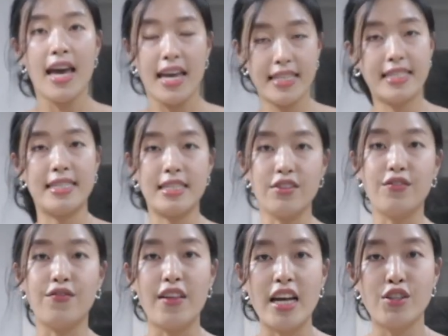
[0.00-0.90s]
it's still
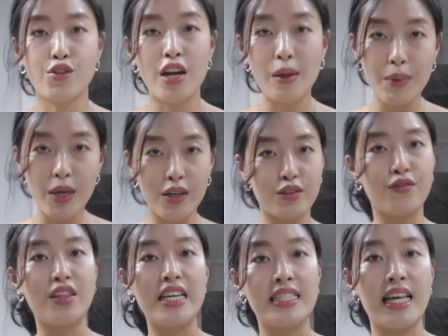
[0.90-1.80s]
flattering because
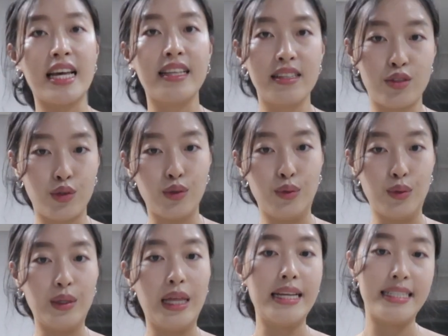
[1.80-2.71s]
of these like
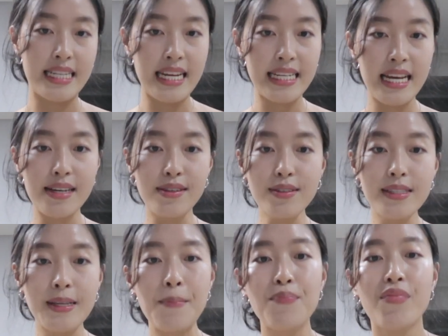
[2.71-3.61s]
little
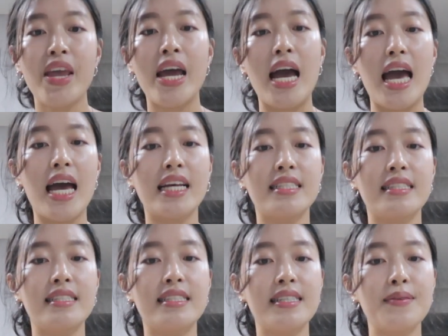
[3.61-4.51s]
details
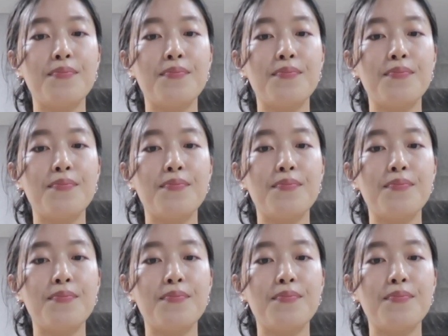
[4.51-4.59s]
and